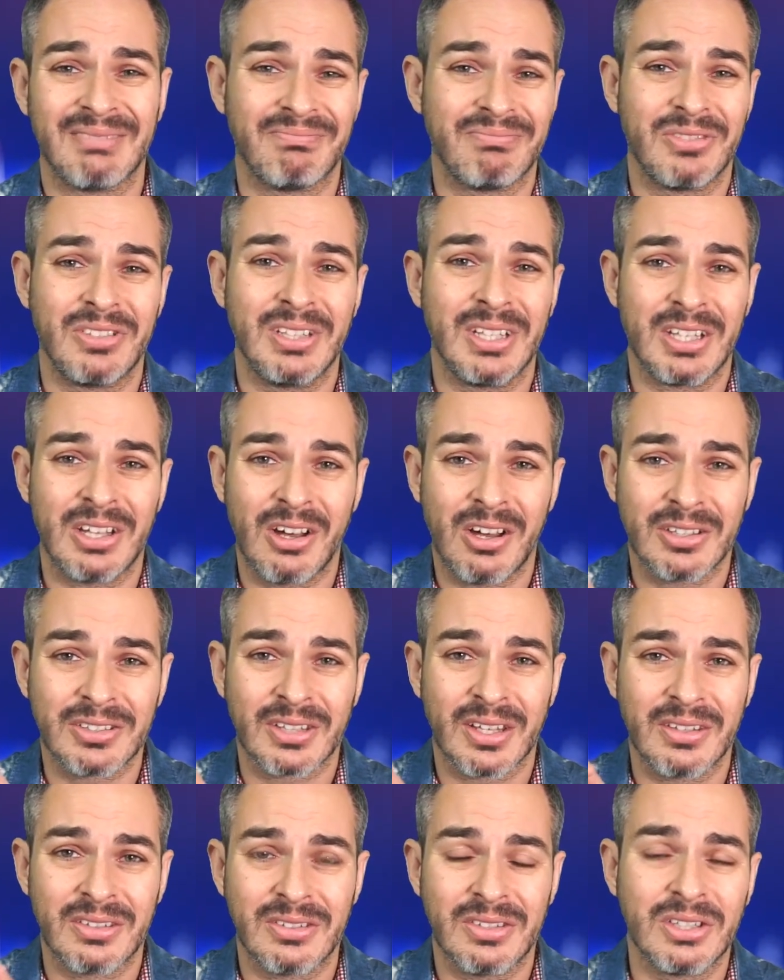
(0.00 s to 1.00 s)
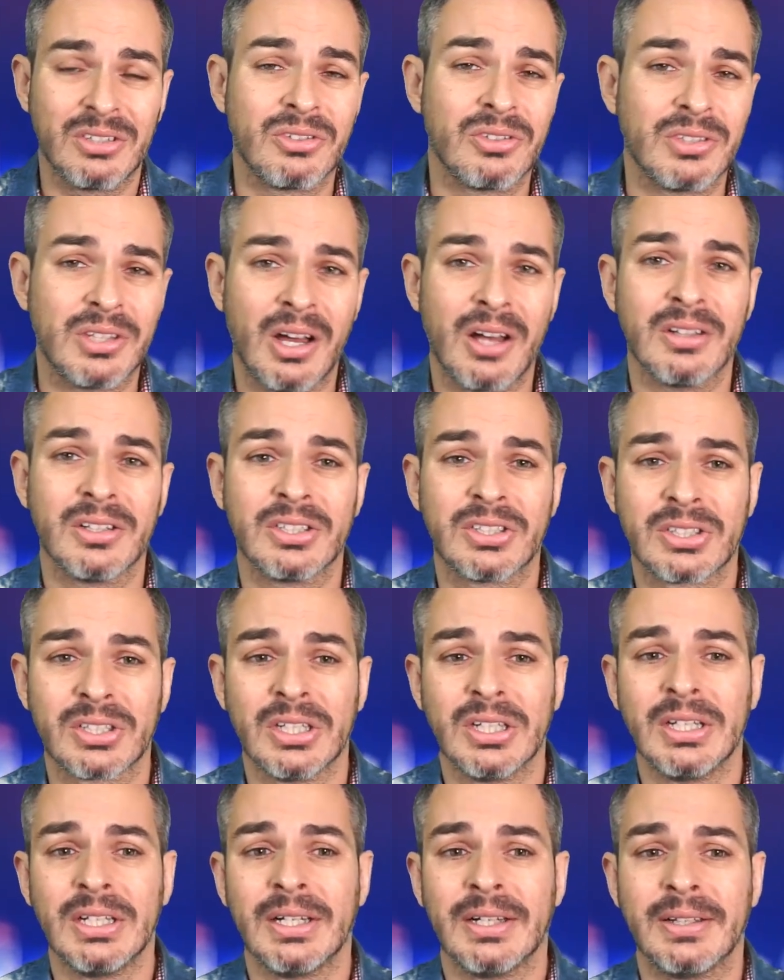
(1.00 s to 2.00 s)
really costs zero dollars.
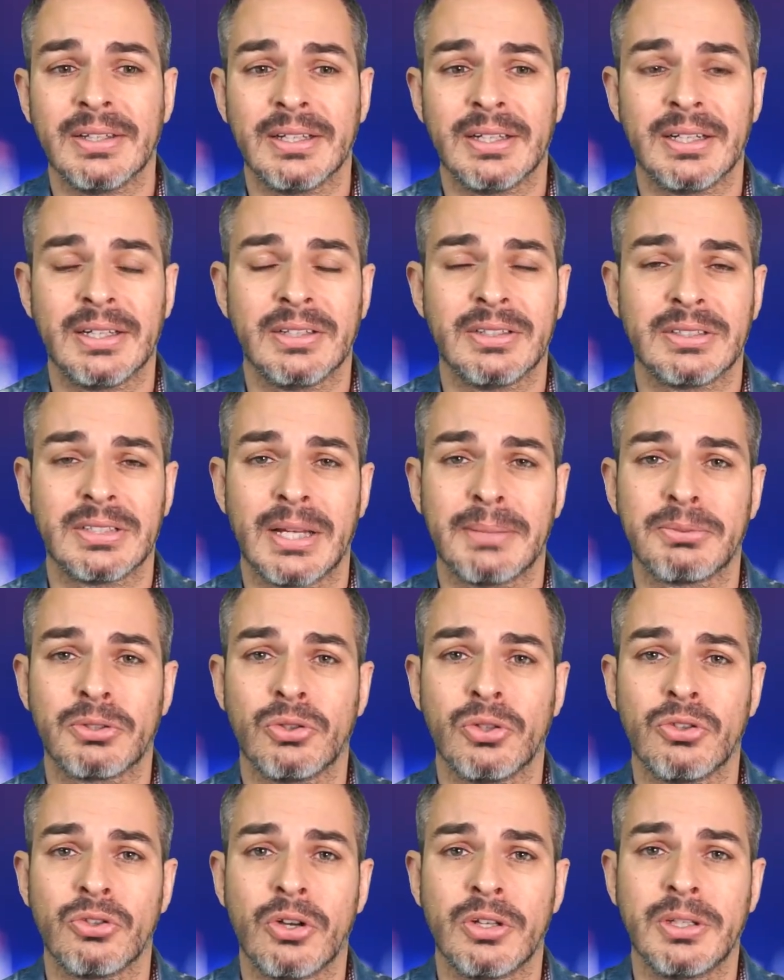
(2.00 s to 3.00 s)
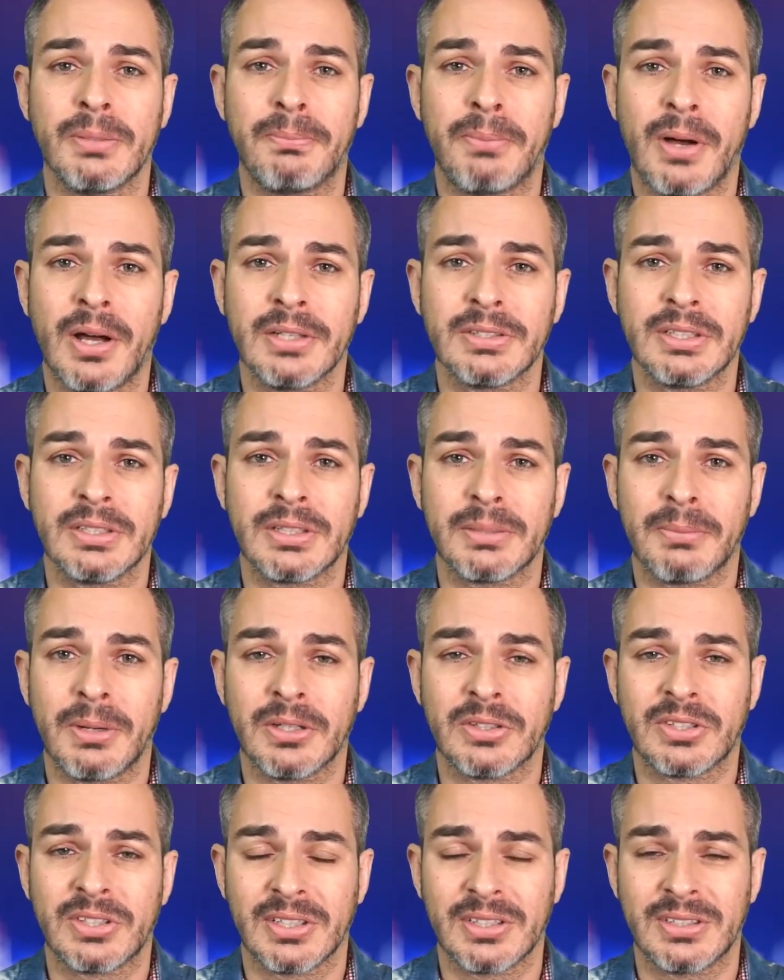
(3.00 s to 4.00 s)
Uh, there's absolutely no deposit,
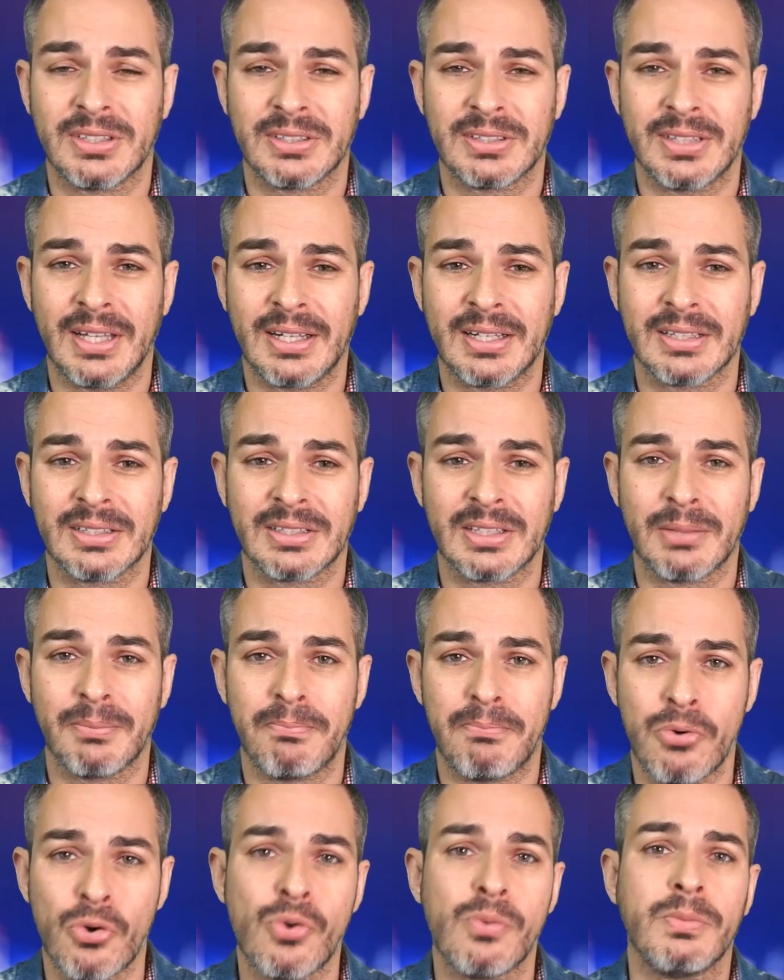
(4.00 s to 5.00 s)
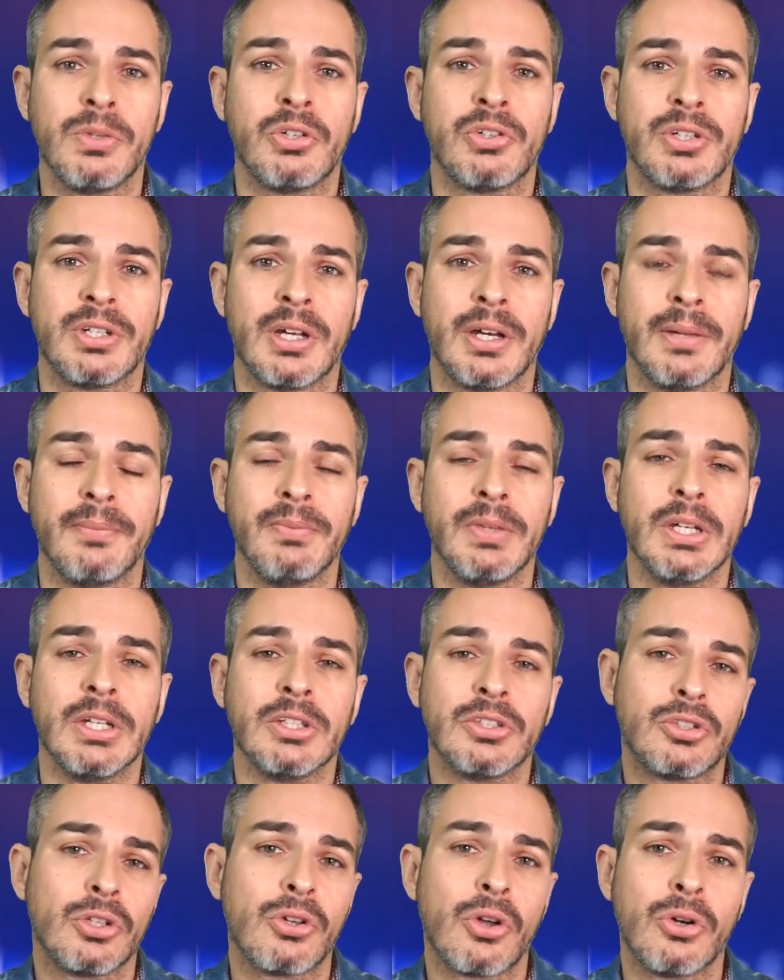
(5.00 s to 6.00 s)
about 60 seconds, and boom, you're done.
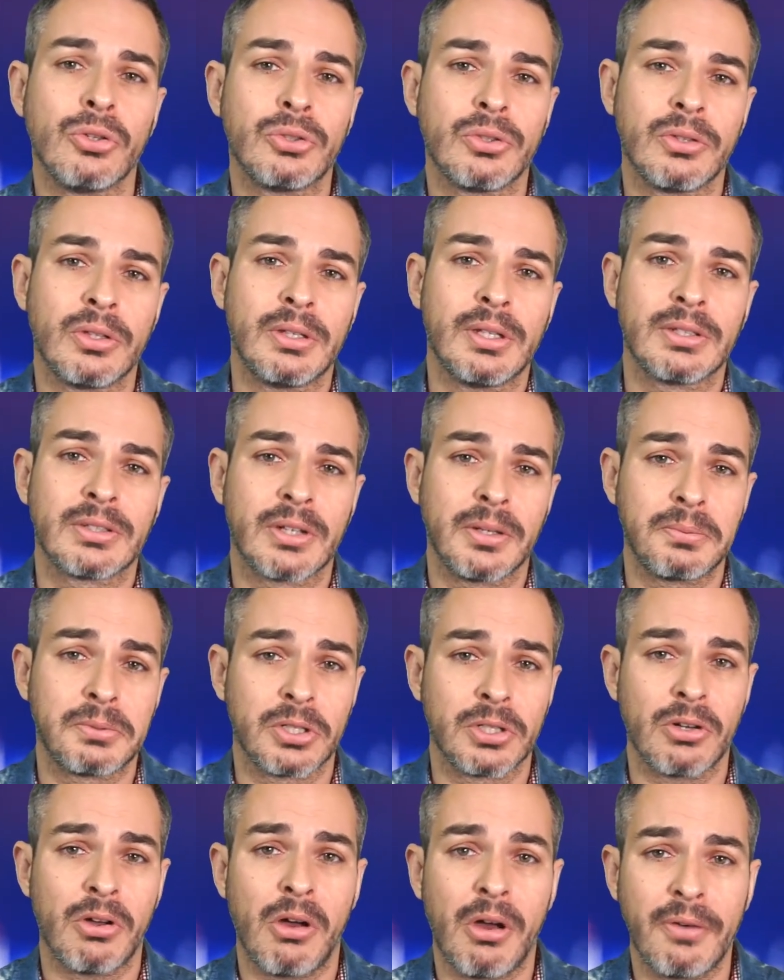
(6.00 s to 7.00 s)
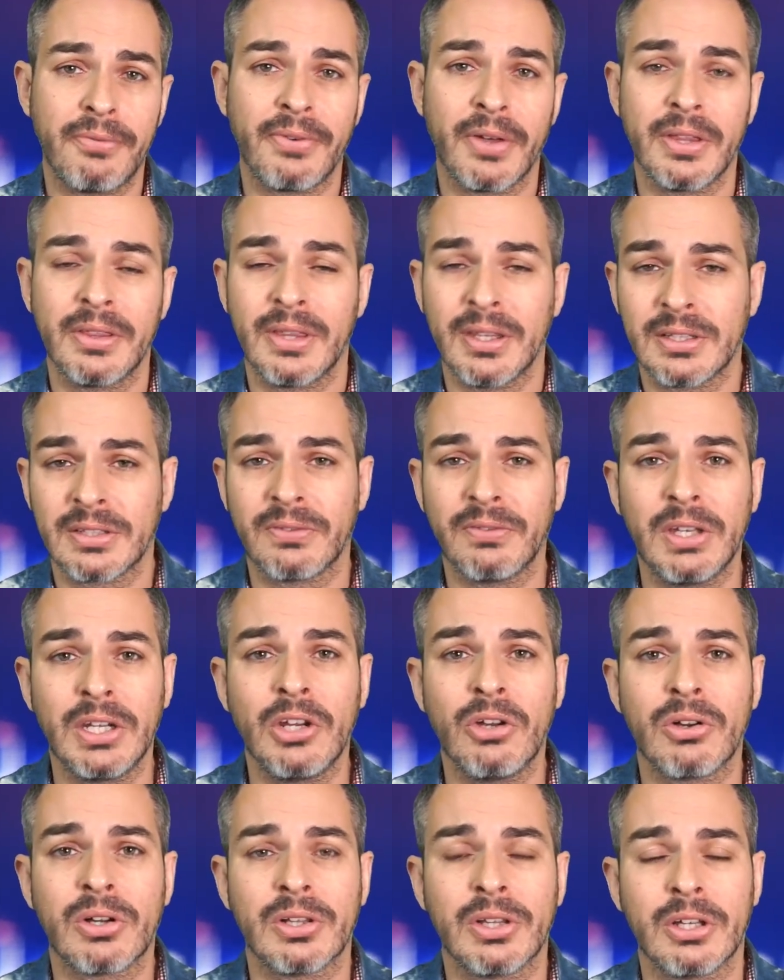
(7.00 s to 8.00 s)
So go to the description of this
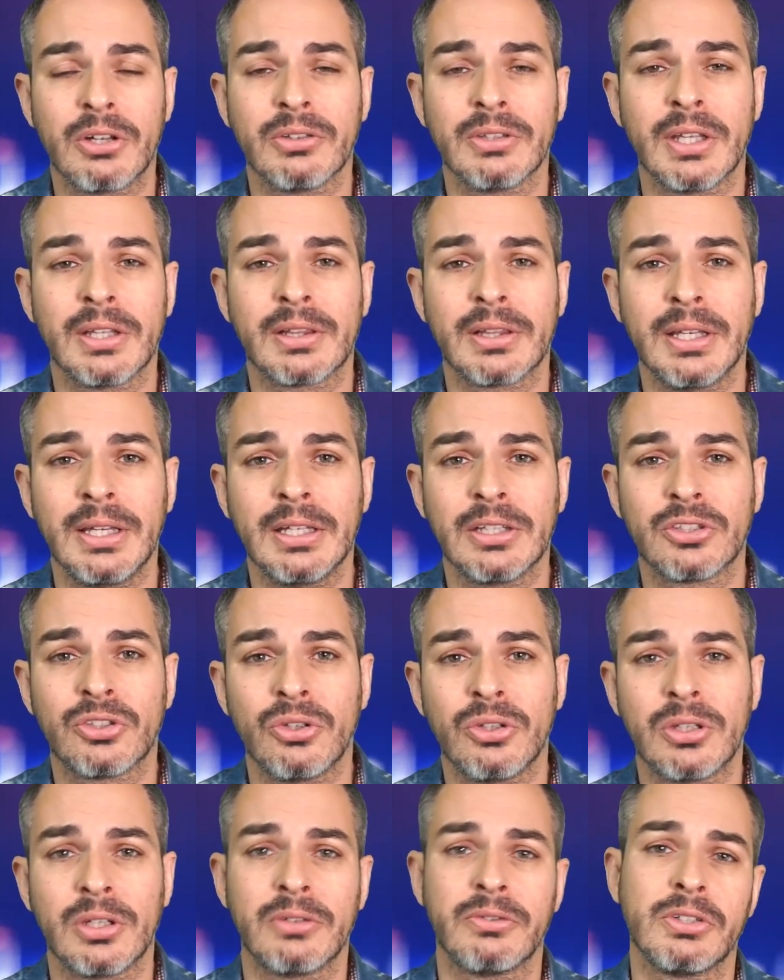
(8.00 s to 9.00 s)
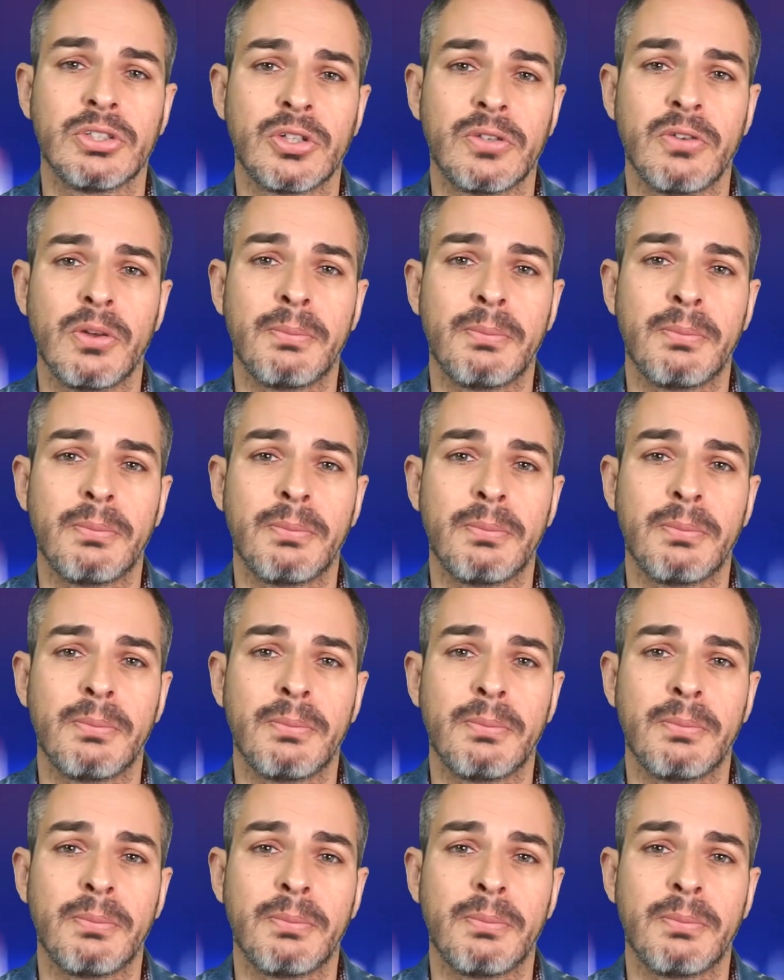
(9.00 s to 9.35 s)
video, click on that link so you can reserve your